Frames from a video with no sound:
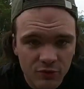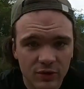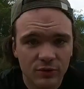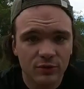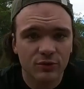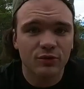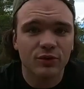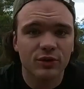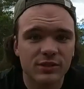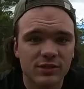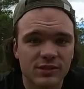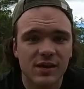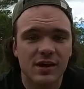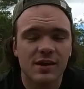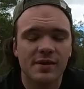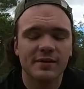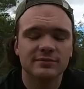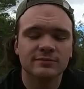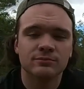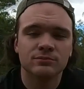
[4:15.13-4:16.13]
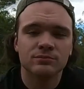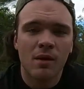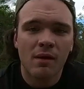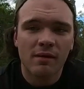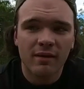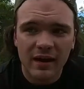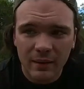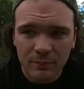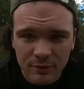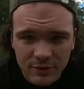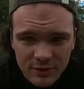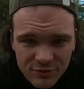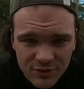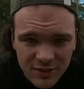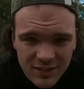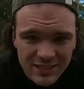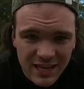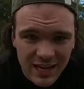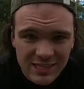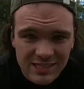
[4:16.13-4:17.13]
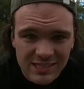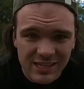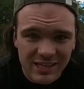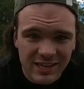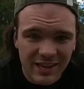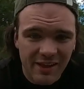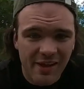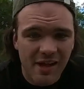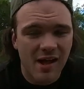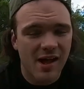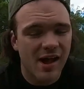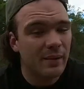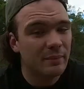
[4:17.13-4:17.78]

Final thoughts. Camera is fantastic.